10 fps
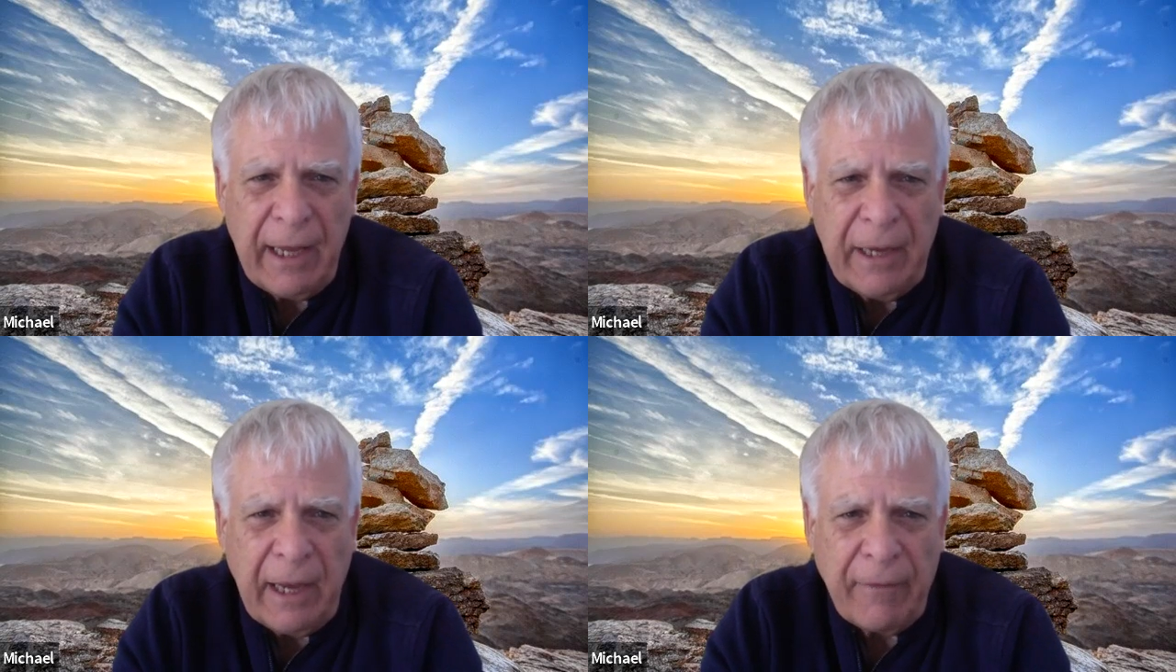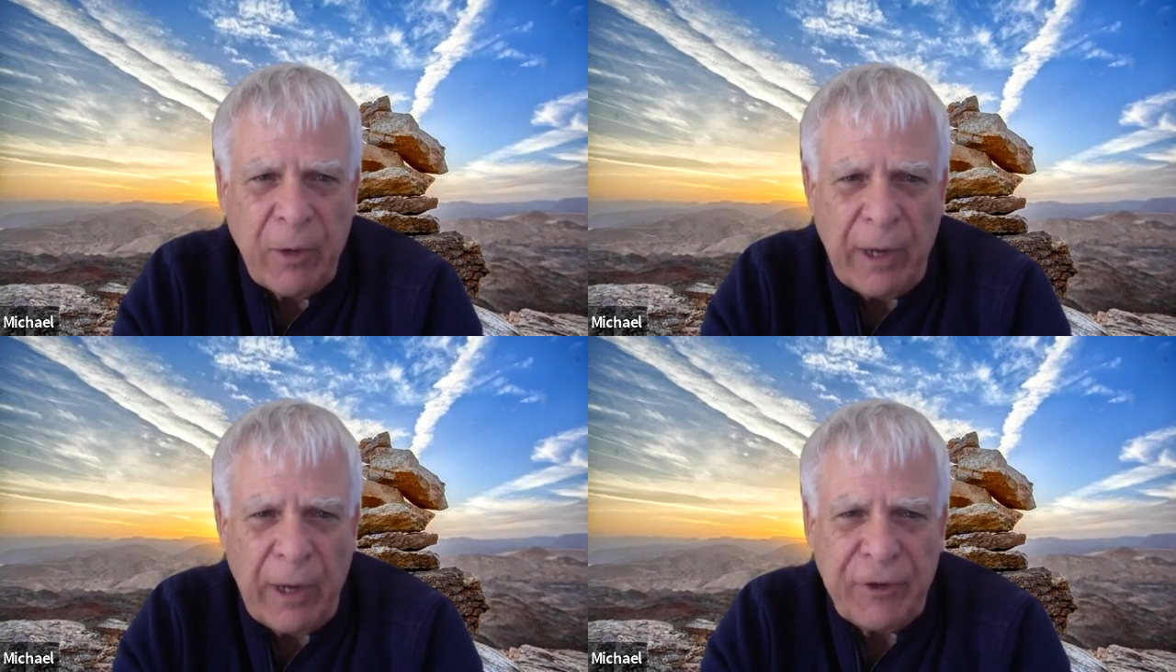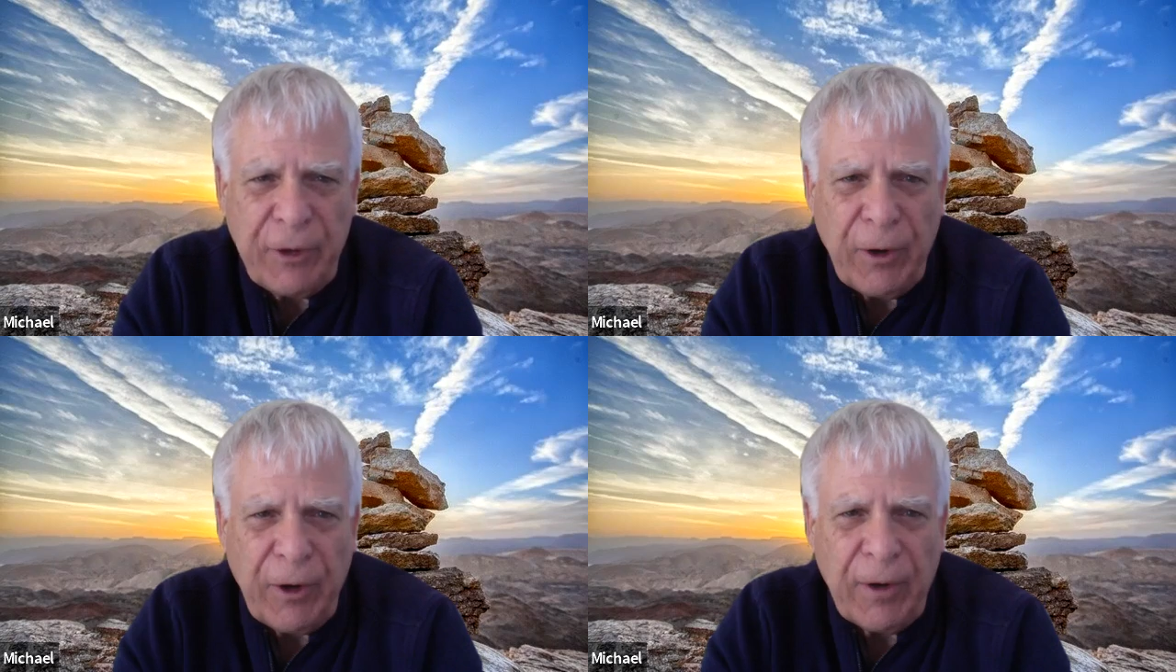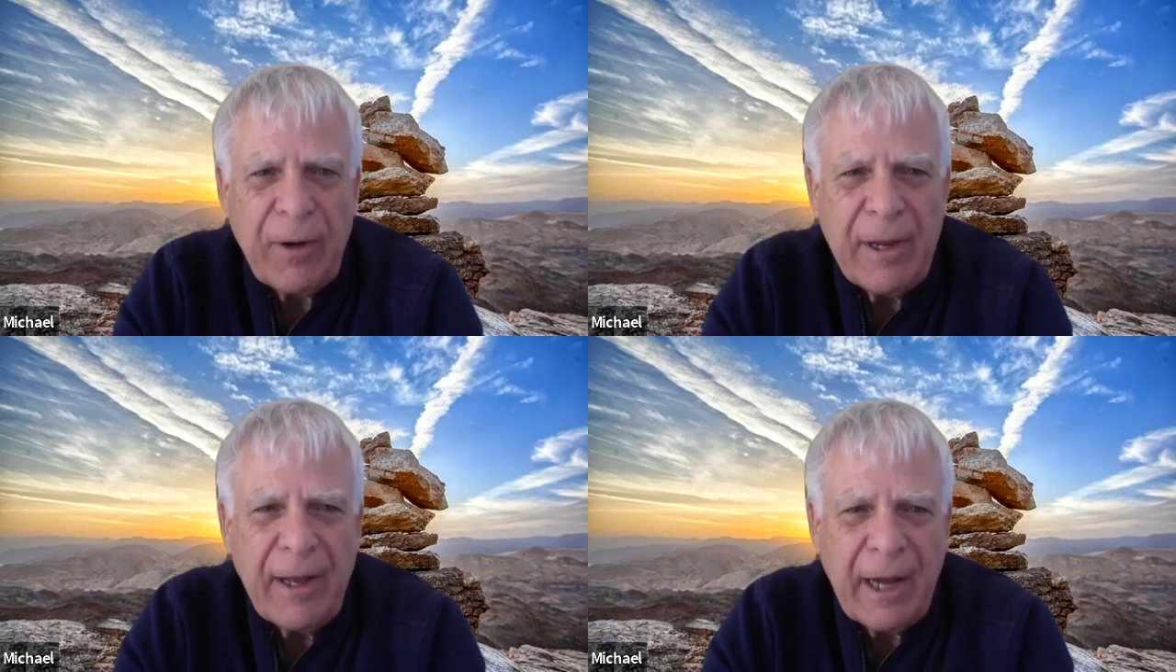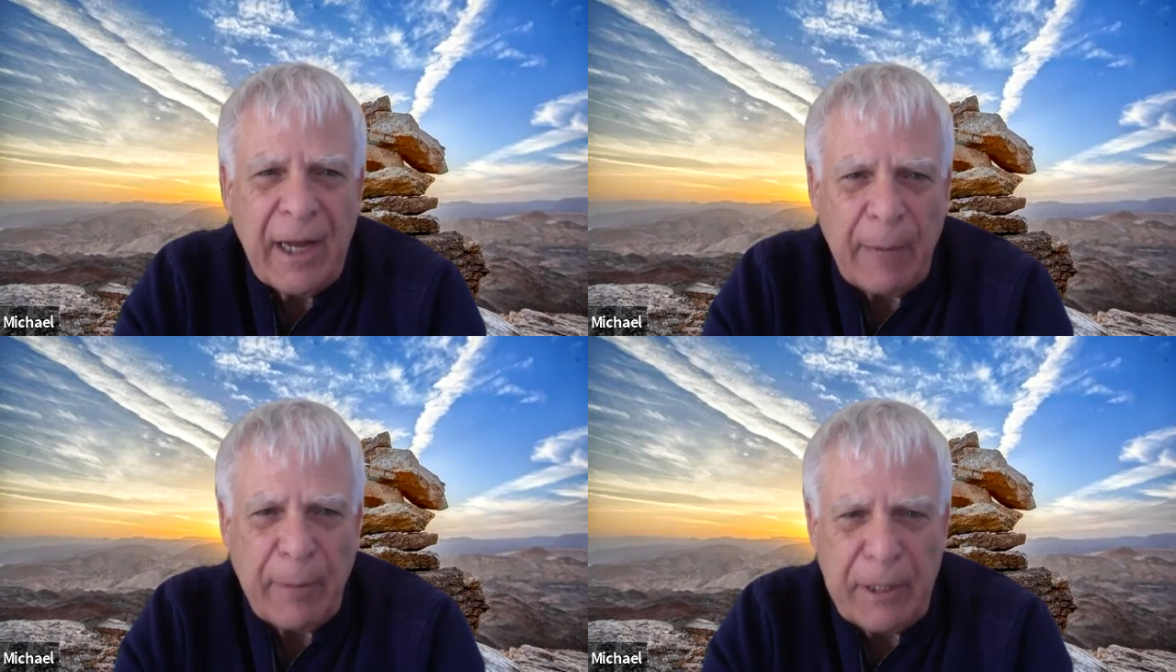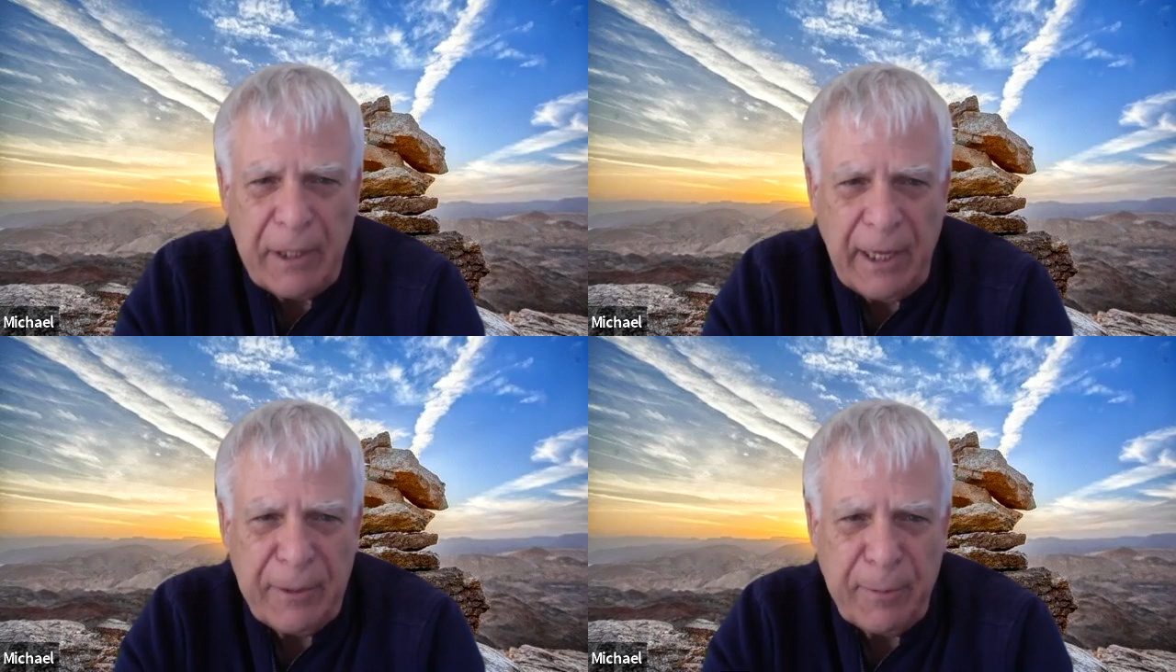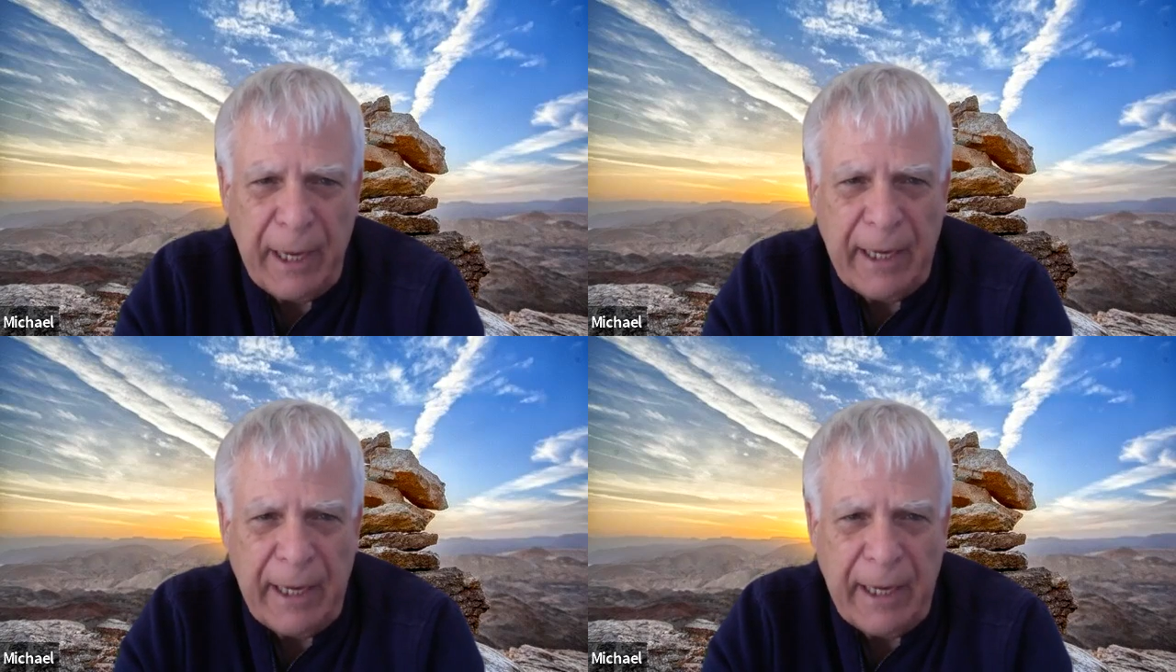you have a question or a comment you'd like to make?